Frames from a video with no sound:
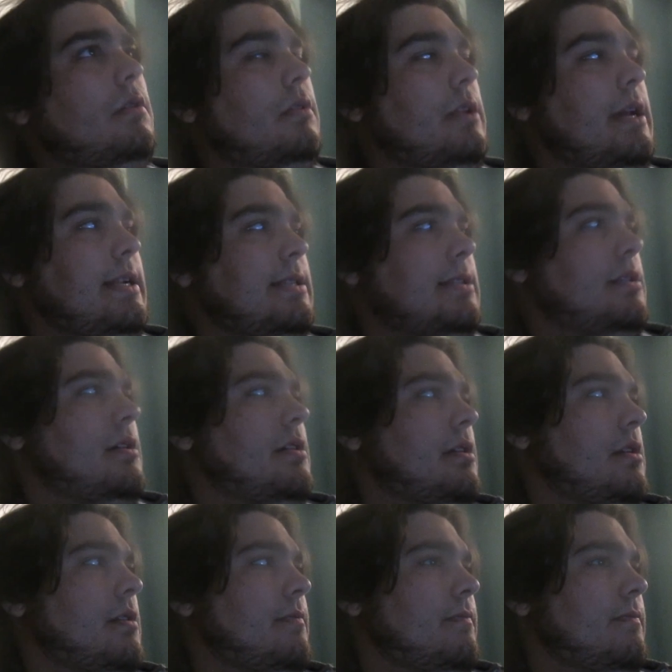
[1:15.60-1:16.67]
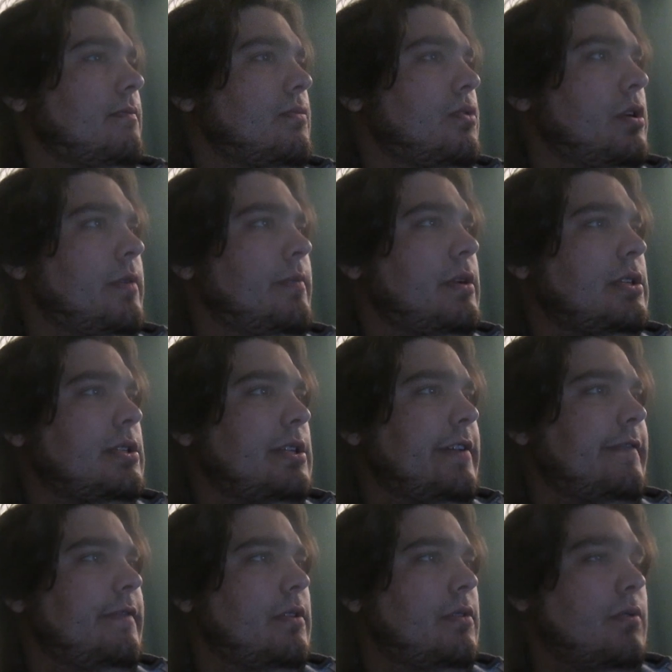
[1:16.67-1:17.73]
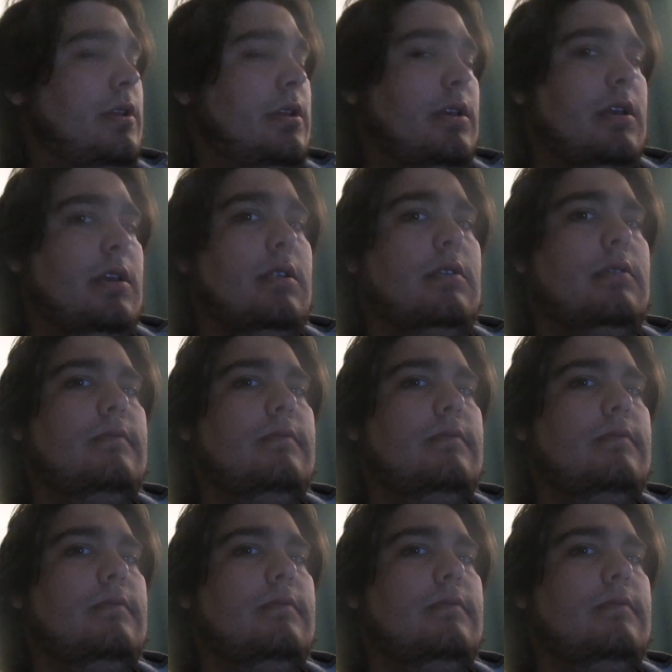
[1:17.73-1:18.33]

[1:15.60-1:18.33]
that's done, I'm pretty much set for the weekend.